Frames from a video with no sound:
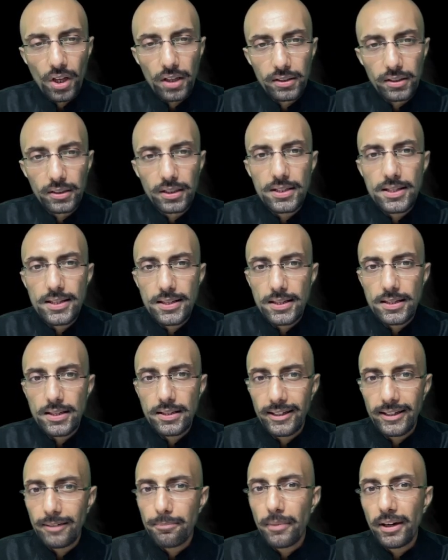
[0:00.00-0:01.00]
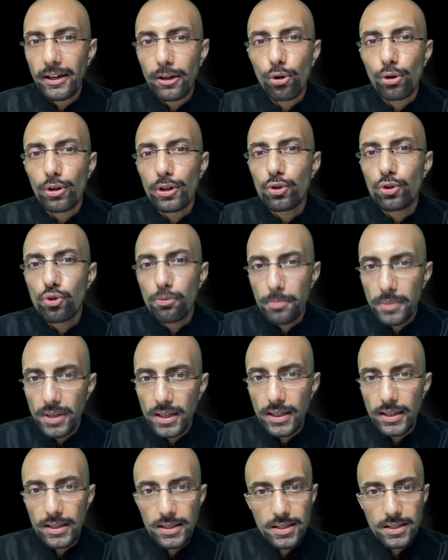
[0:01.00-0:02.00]
this statement according to
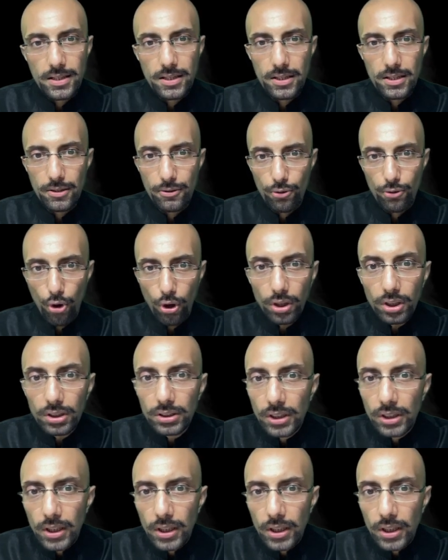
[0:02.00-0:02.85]
me is wrong.